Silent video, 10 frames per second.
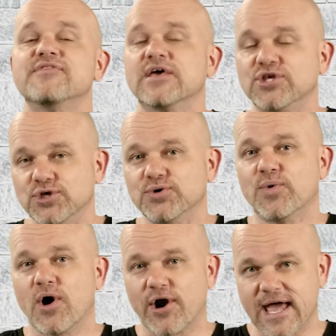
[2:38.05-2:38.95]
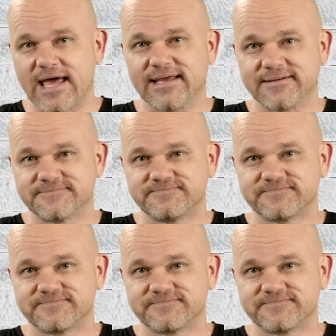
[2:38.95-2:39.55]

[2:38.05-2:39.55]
that you are heading.